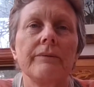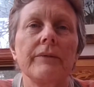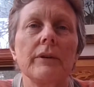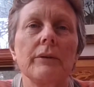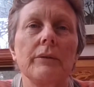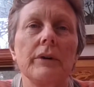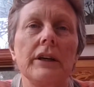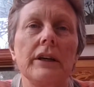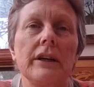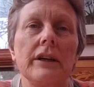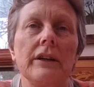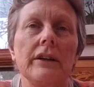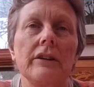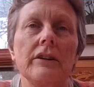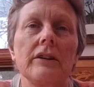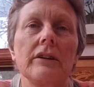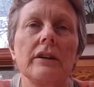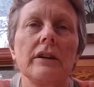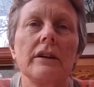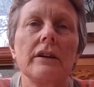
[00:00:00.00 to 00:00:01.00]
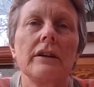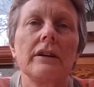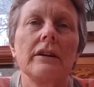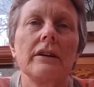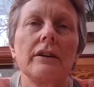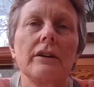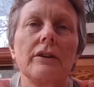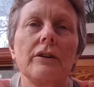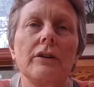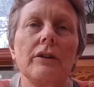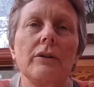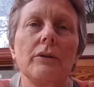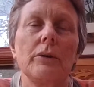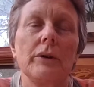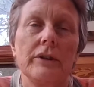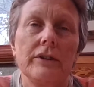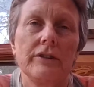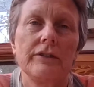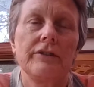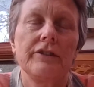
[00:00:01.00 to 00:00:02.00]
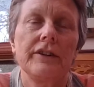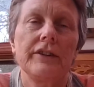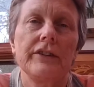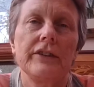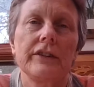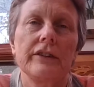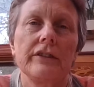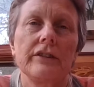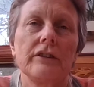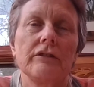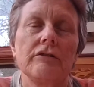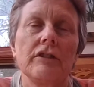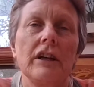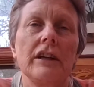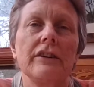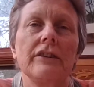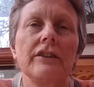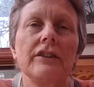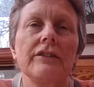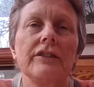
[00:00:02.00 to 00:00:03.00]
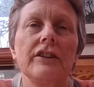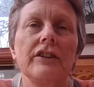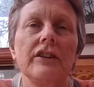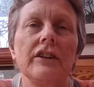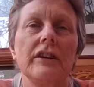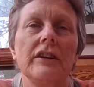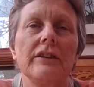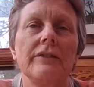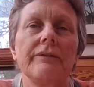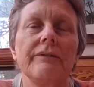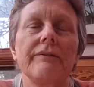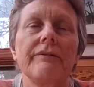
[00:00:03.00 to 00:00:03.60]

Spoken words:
with quantum physics and relativity.